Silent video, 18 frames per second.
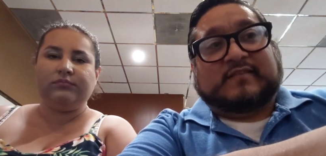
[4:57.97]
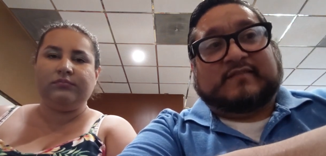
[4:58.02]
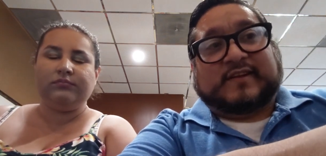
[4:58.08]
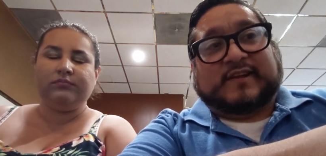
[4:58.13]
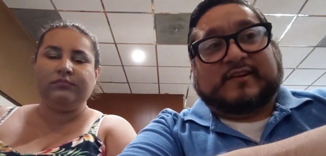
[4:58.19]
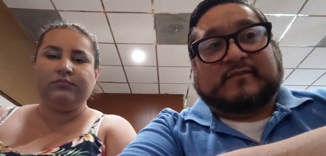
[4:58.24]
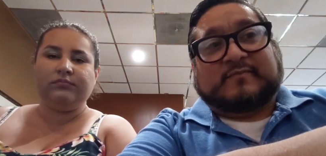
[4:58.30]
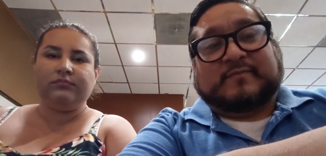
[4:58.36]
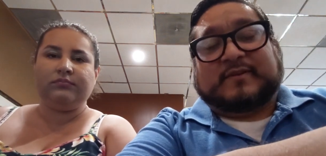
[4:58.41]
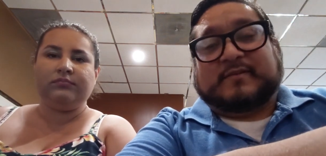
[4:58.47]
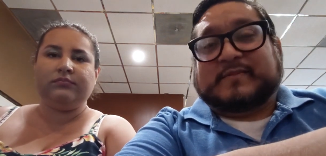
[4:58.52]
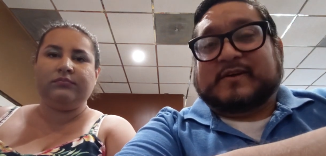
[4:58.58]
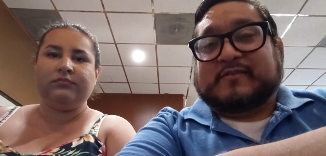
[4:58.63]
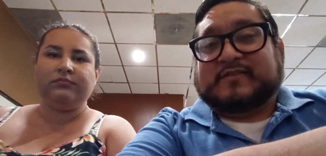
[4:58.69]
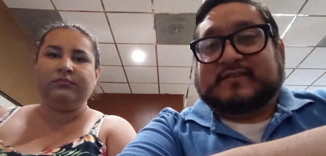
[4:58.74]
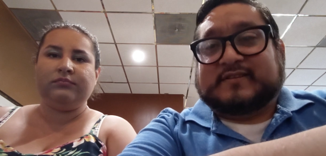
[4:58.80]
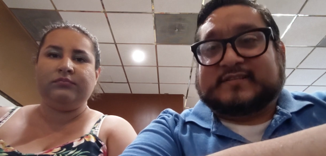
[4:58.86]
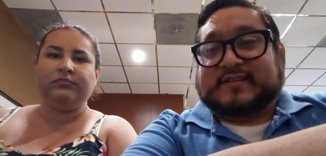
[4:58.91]
Speaker 1: live like up in the
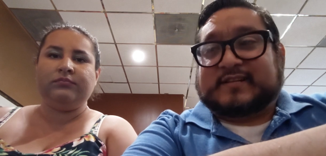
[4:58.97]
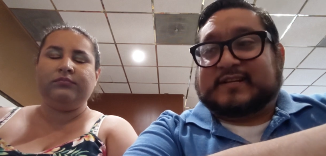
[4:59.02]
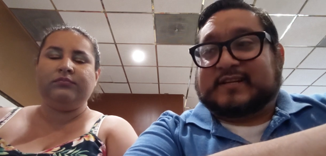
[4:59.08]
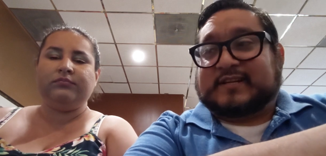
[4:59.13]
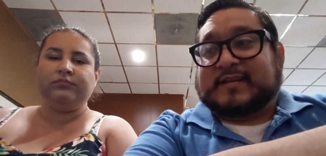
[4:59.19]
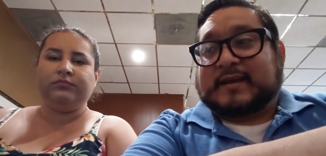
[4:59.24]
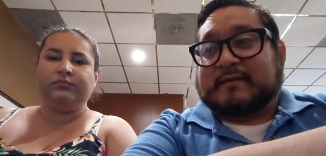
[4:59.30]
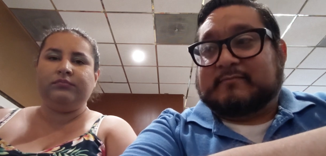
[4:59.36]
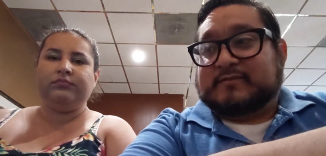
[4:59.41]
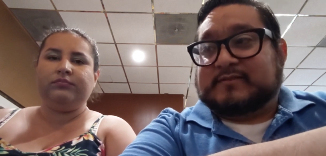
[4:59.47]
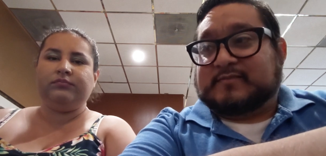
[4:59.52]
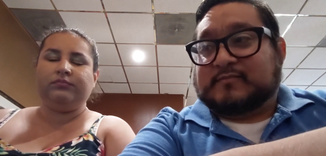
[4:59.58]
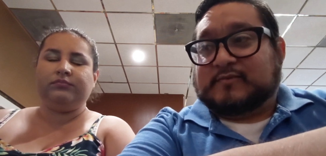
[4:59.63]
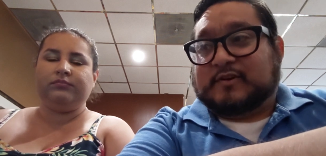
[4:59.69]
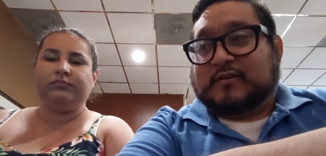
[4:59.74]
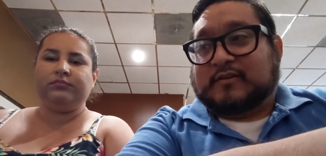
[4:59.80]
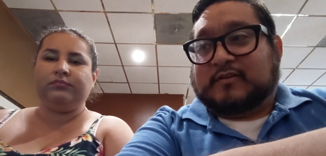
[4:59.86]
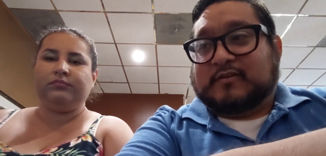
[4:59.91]
mountains, like in a cabin
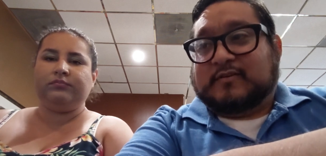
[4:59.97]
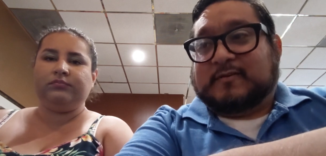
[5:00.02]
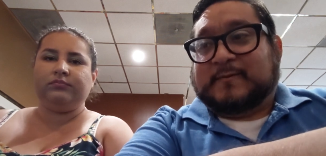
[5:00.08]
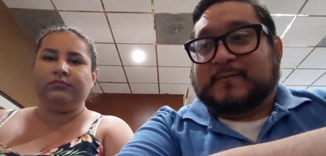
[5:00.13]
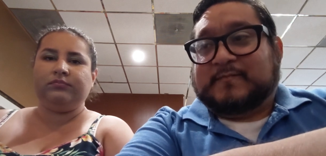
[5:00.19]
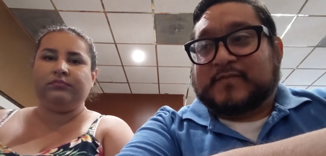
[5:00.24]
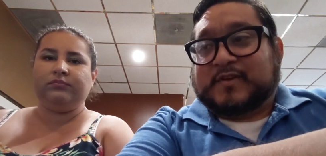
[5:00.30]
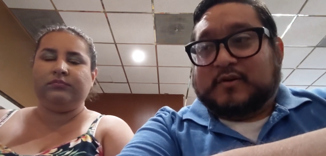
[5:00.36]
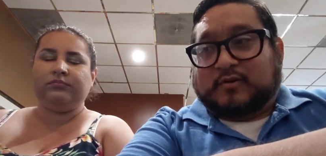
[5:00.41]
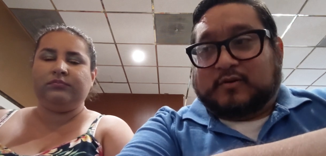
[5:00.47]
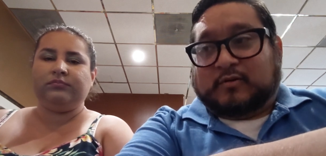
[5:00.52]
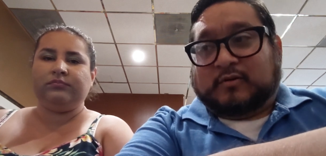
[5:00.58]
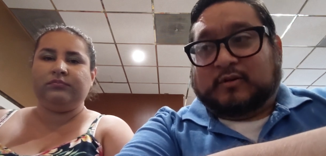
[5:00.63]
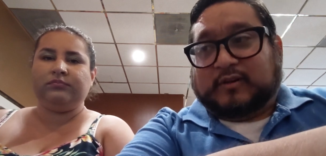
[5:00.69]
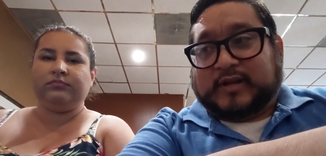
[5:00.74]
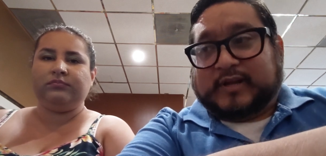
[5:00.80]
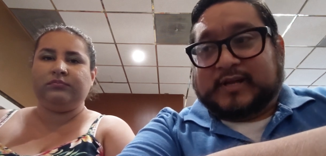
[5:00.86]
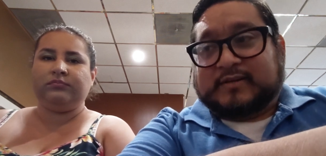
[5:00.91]
somewhere,
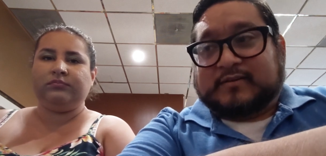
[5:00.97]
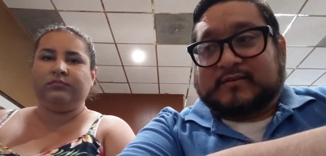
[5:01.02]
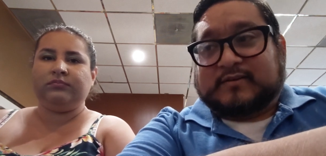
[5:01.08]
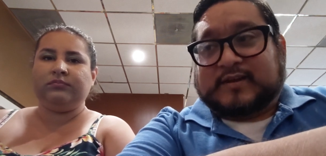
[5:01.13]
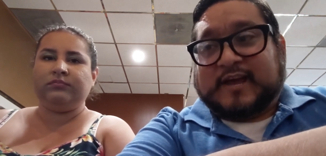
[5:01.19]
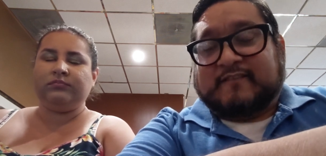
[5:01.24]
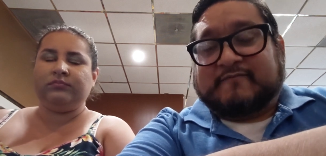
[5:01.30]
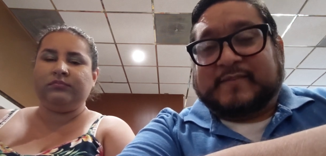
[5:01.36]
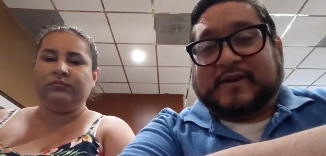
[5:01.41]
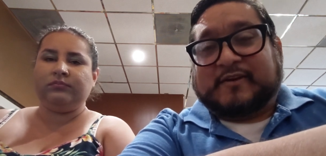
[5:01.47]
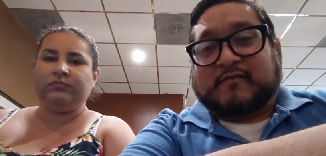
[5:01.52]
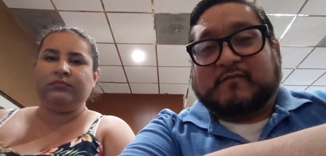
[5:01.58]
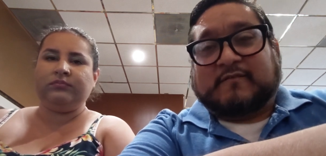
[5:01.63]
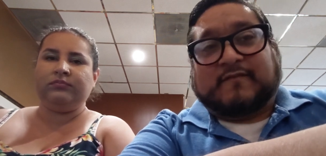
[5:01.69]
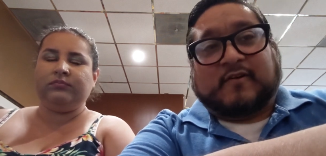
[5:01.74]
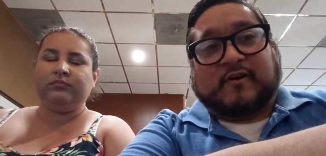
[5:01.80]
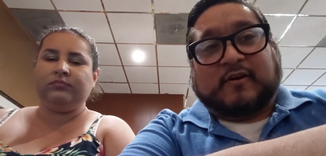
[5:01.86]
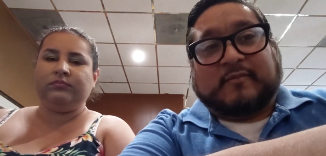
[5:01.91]
or like have my
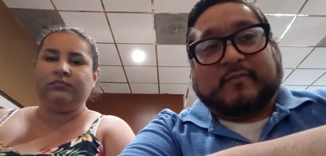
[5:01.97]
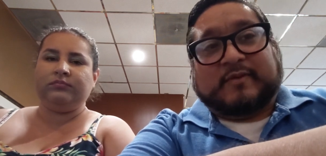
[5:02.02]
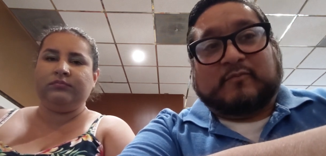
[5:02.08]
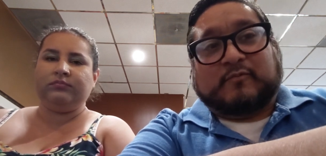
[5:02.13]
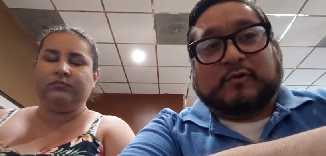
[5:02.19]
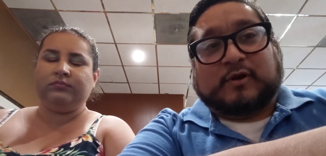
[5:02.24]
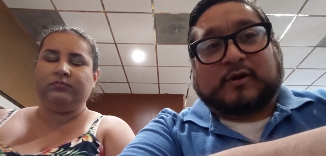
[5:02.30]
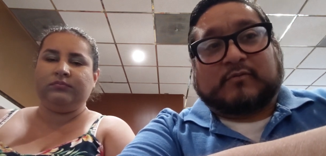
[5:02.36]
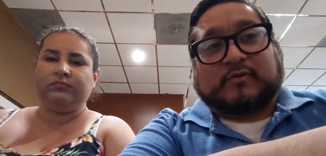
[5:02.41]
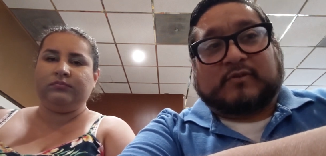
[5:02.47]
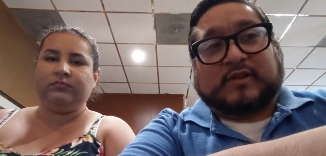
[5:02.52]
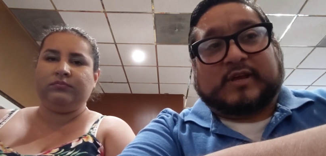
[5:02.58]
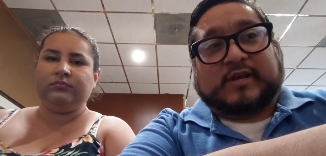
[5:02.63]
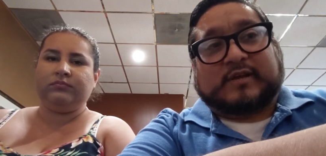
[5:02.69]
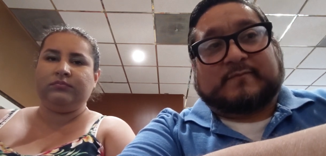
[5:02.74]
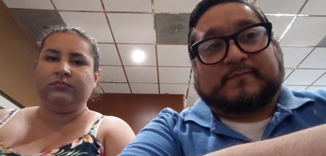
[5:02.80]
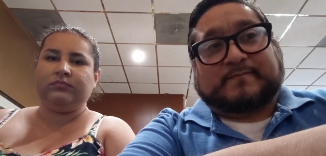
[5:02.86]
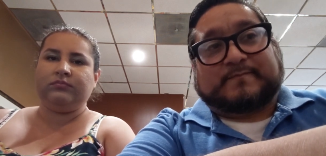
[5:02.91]
own farm and work with
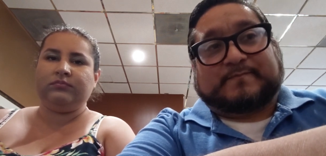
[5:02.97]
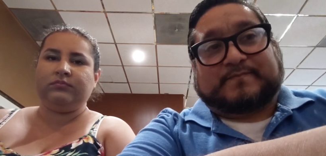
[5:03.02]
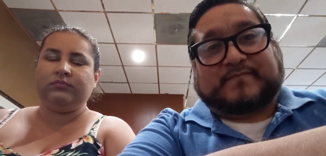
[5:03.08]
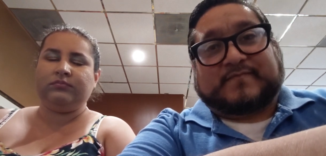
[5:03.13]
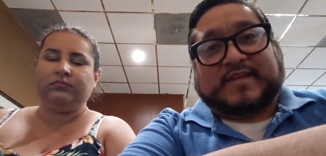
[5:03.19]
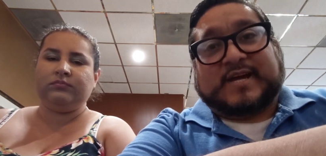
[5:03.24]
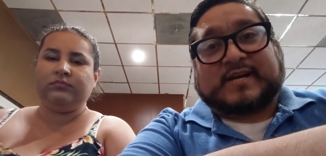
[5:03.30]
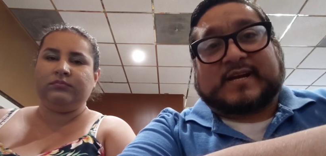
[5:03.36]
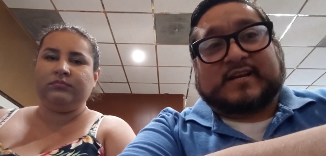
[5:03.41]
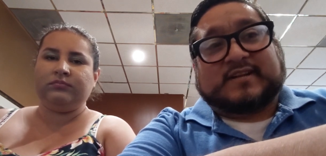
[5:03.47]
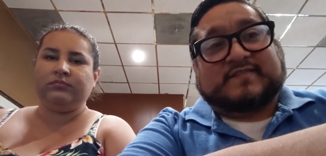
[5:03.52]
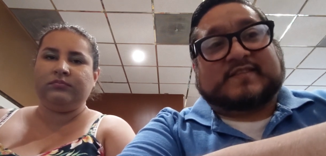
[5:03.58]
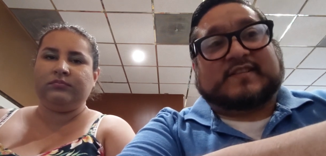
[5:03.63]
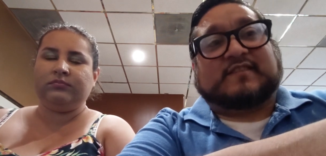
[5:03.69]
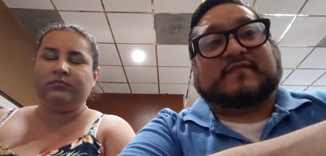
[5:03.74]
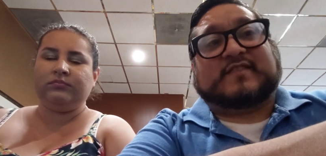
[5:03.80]
like that kind of